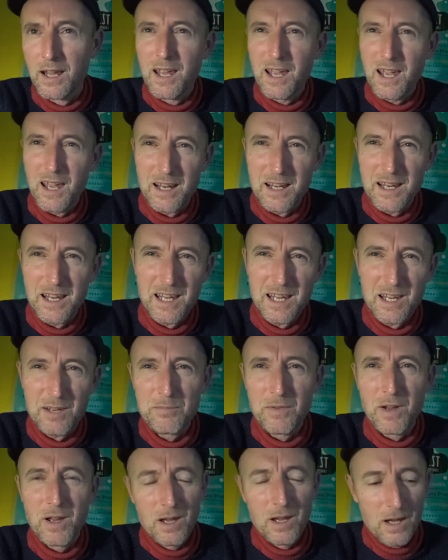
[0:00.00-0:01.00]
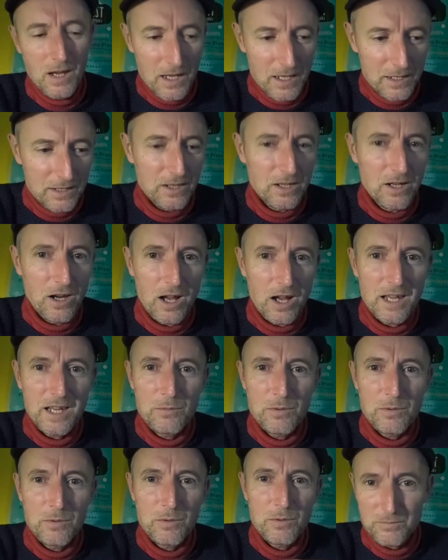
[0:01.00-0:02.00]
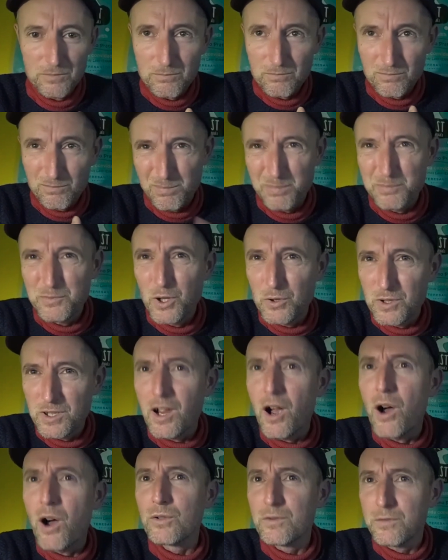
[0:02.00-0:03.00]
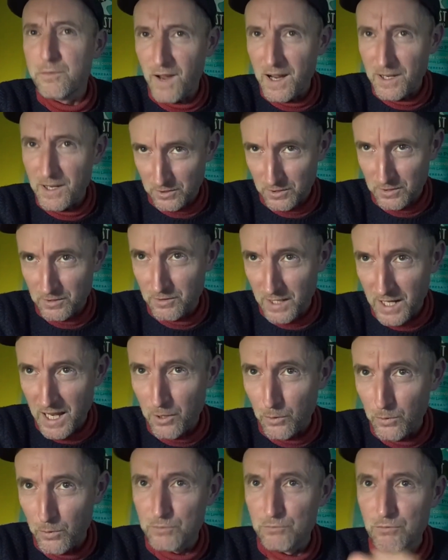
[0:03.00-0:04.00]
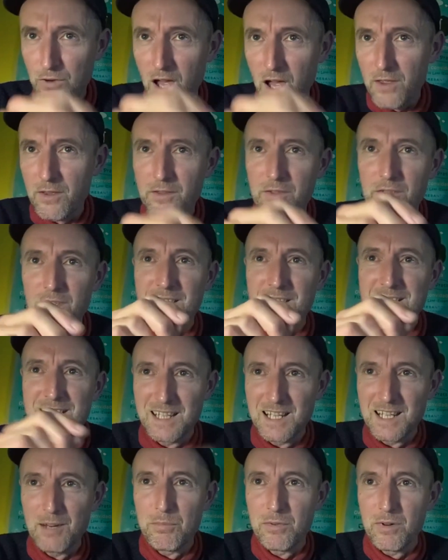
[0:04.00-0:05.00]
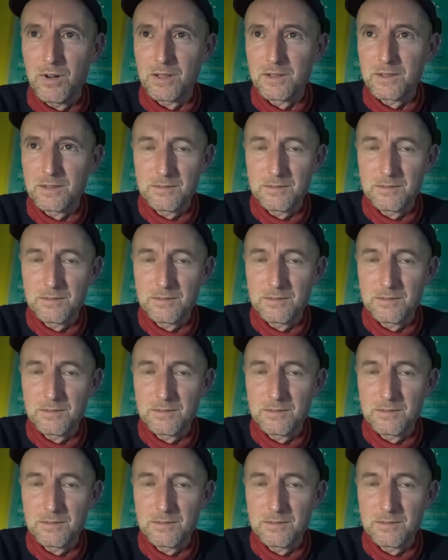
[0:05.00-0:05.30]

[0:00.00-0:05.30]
and he was using old-fashioned language rather than deliberately